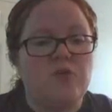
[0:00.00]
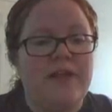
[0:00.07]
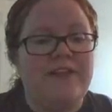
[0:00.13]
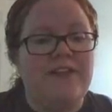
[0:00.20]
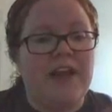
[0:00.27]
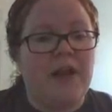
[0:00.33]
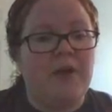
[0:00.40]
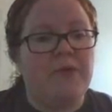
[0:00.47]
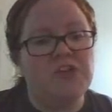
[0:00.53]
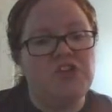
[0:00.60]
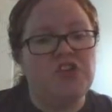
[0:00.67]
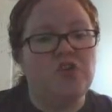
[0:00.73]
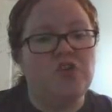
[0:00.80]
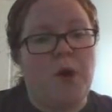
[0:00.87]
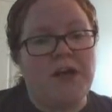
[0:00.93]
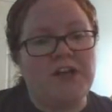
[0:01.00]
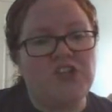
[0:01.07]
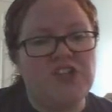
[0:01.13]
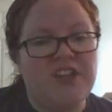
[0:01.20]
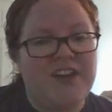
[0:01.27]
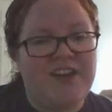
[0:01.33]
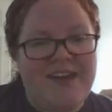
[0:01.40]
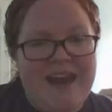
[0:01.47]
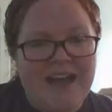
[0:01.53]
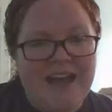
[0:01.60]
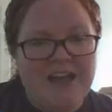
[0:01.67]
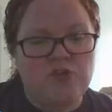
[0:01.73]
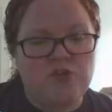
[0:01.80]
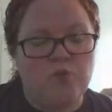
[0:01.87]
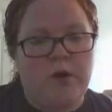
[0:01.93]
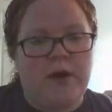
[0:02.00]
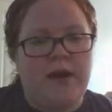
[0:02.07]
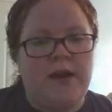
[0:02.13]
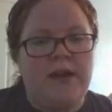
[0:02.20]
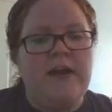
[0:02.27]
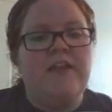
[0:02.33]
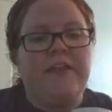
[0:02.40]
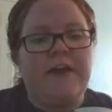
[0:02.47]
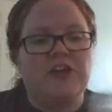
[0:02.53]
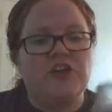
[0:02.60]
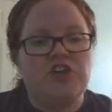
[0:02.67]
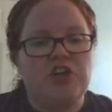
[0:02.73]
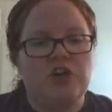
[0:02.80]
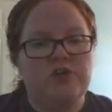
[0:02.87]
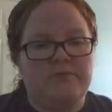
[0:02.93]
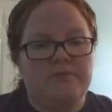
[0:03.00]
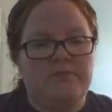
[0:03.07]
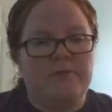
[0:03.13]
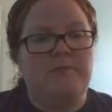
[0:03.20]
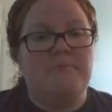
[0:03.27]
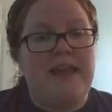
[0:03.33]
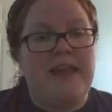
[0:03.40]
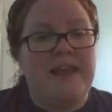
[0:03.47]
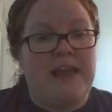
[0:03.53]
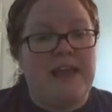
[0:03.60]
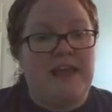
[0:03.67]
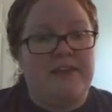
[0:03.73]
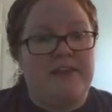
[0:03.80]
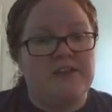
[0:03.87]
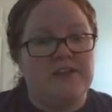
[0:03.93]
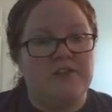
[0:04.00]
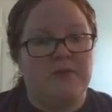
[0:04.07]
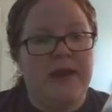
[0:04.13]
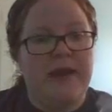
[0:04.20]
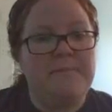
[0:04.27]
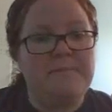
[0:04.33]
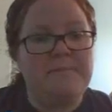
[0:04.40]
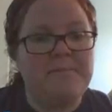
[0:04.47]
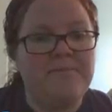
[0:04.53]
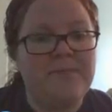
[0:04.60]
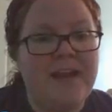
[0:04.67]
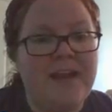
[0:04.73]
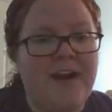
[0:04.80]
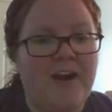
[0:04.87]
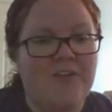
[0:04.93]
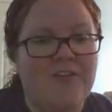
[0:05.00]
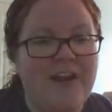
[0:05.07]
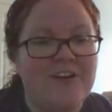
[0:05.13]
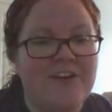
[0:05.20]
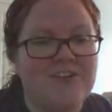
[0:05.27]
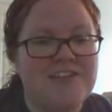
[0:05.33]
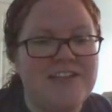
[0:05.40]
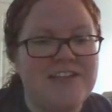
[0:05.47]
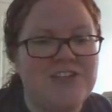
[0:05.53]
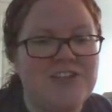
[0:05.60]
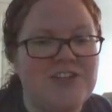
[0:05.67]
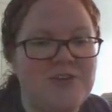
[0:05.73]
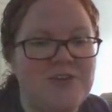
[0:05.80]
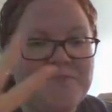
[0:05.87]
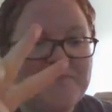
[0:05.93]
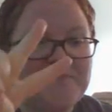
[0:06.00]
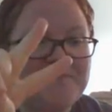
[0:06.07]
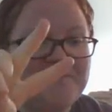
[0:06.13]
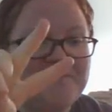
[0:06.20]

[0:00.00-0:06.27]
and then I want you to watch the next one that shows me making this, okay? All right, I'll see you soon.